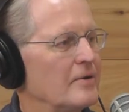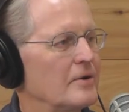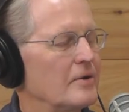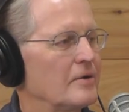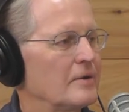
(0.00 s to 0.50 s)
And
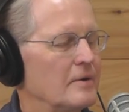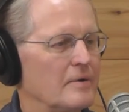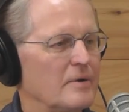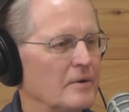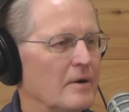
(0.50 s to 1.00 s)
you don't. You,
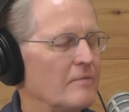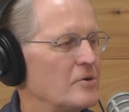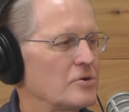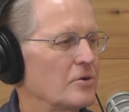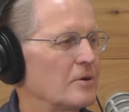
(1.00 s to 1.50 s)
know, you don't have to
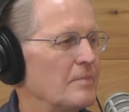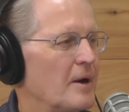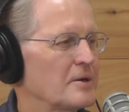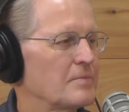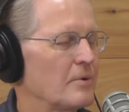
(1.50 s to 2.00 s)
show your
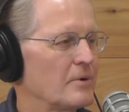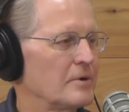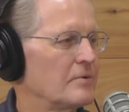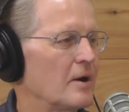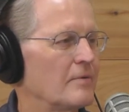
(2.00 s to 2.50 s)
passport.
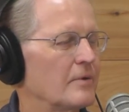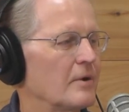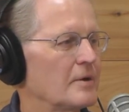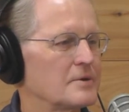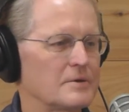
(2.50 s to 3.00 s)
You drive
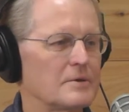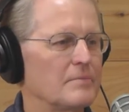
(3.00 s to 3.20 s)
across.